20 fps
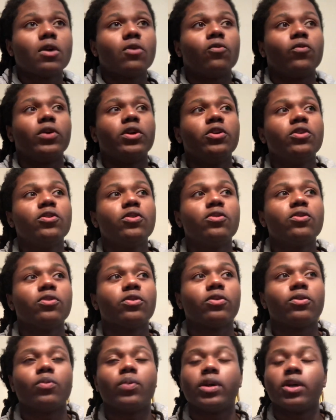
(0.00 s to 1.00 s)
When
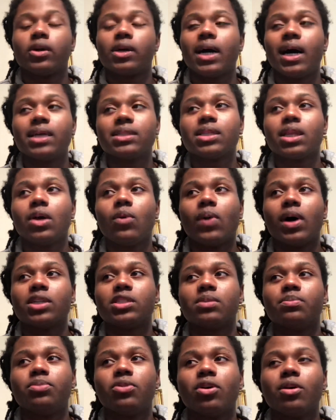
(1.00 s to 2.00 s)
you're constantly
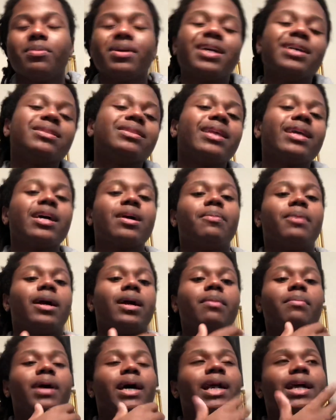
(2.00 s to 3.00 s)
watching porn, because think about
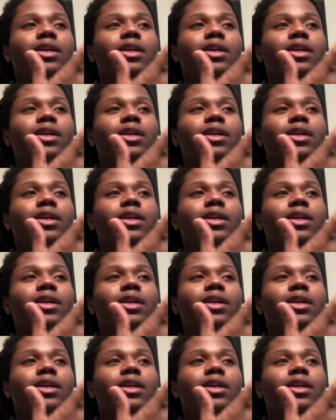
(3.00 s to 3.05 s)
it, man.